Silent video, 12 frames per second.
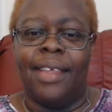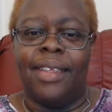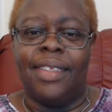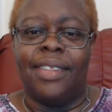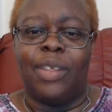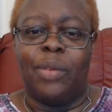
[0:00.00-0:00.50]

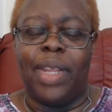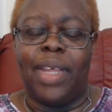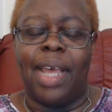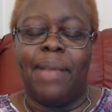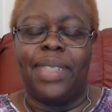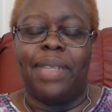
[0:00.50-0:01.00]
So when it
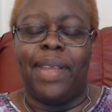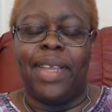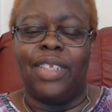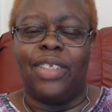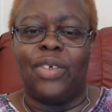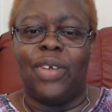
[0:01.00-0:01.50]
comes to
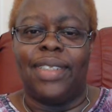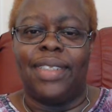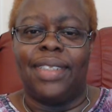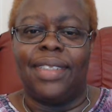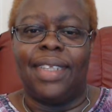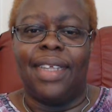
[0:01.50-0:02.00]
making
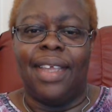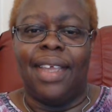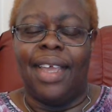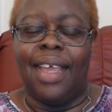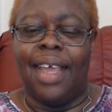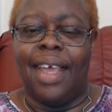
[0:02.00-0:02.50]
choices,
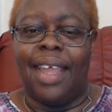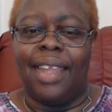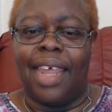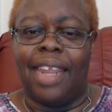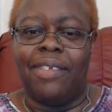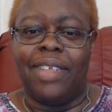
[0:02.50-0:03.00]
a
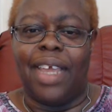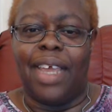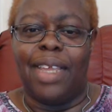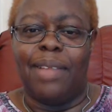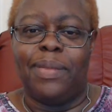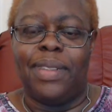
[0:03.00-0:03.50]
lot of
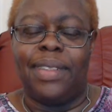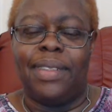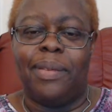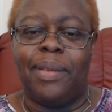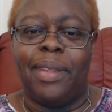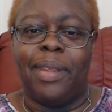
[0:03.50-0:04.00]
times
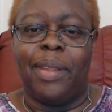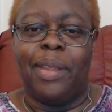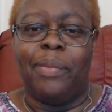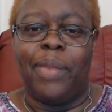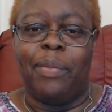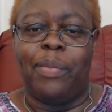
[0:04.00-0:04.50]

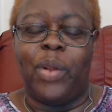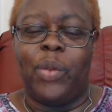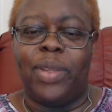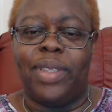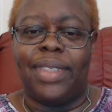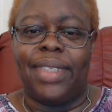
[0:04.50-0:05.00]
people
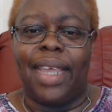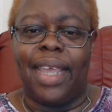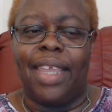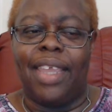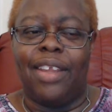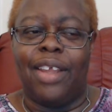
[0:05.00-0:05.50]
will
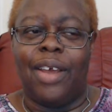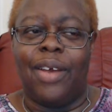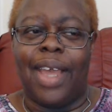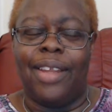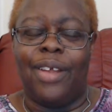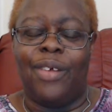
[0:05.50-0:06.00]
say,
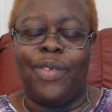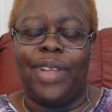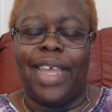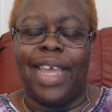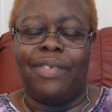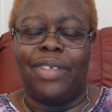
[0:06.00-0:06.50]
I don't really
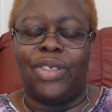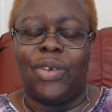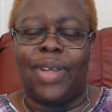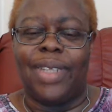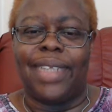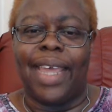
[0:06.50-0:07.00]
have a
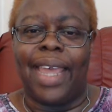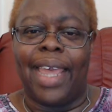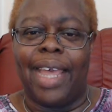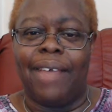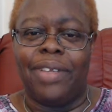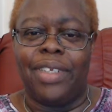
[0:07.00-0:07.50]
choice. I
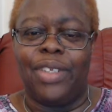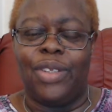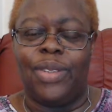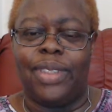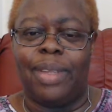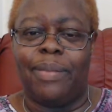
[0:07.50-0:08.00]
have to
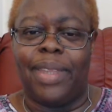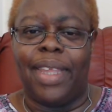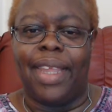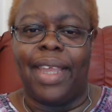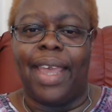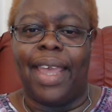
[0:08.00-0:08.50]
do
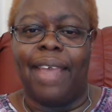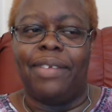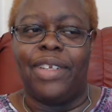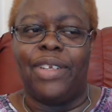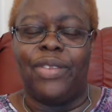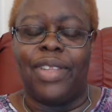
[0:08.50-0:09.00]
something. I have to
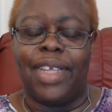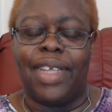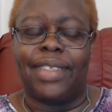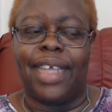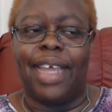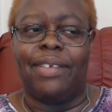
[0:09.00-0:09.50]
do
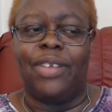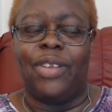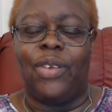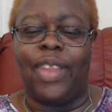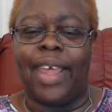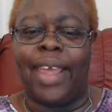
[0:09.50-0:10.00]
this. I have to
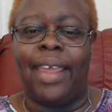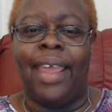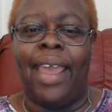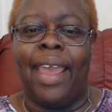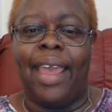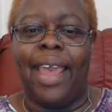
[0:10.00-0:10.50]
do that.
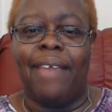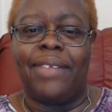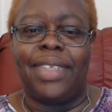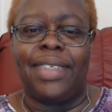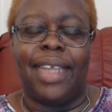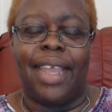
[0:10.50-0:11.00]
I have to
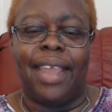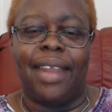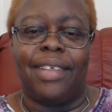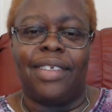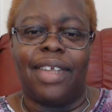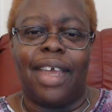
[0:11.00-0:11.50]
stay at
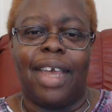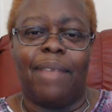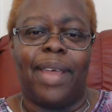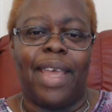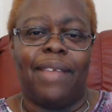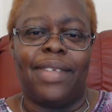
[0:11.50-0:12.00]
a job.
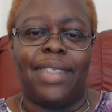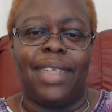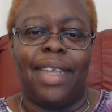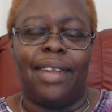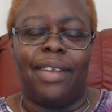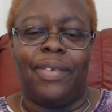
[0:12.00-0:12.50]
I have to
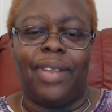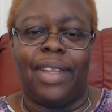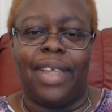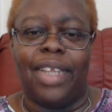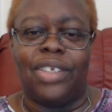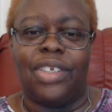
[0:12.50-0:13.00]
stay in a
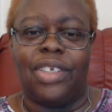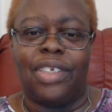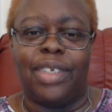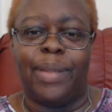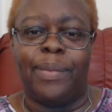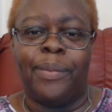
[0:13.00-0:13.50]

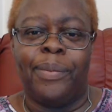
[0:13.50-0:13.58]
relationship.